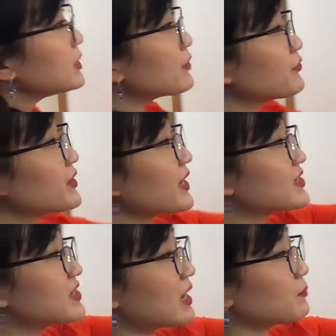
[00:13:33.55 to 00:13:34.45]
different
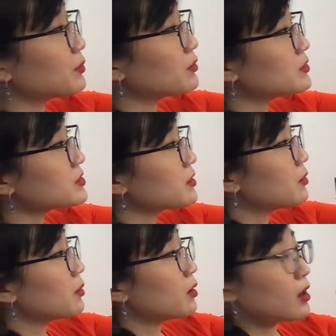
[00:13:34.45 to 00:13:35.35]
examples
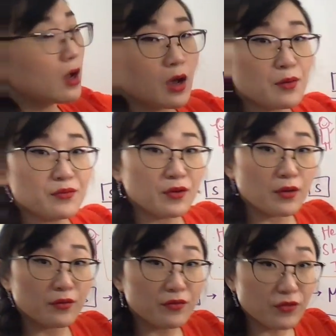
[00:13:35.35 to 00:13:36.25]
of
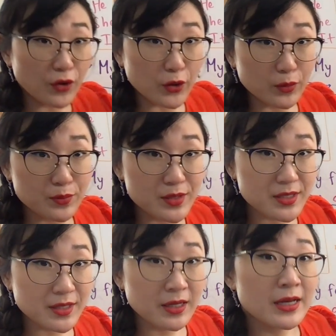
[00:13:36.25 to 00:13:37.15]

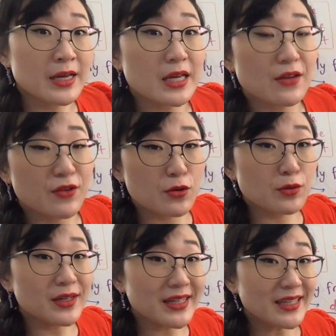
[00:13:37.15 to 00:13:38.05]
verbs. If you
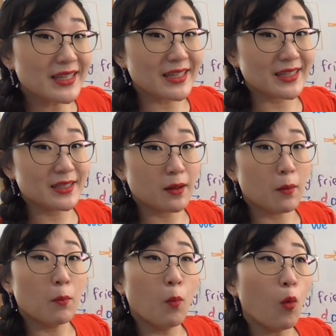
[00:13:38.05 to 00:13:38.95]
need
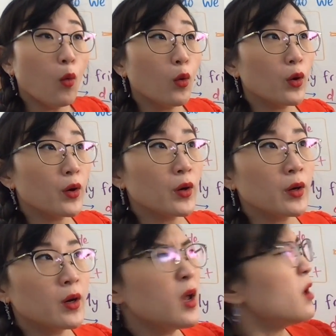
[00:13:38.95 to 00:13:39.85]

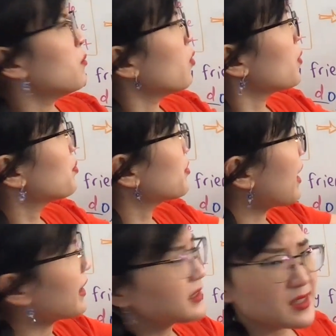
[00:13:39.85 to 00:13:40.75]
more
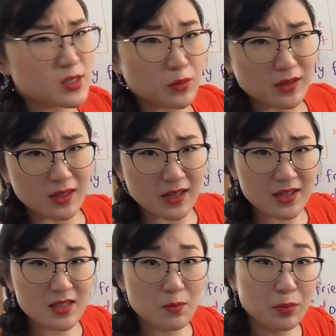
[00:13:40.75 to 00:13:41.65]
practice with
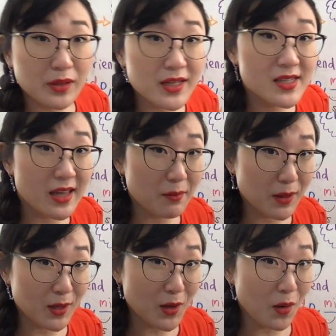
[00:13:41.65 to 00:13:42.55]
this, please let
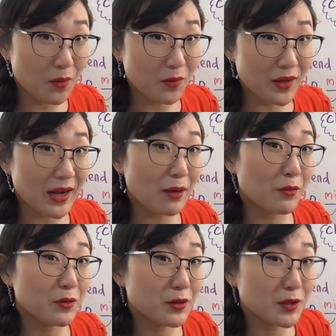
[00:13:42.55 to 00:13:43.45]
me know and I
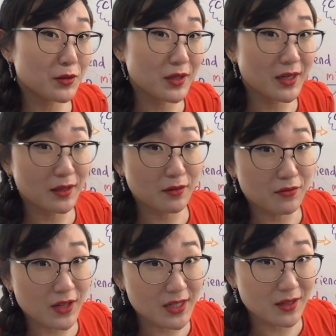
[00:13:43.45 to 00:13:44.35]
will include another
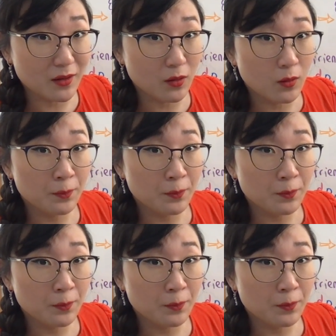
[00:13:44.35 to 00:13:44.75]
video.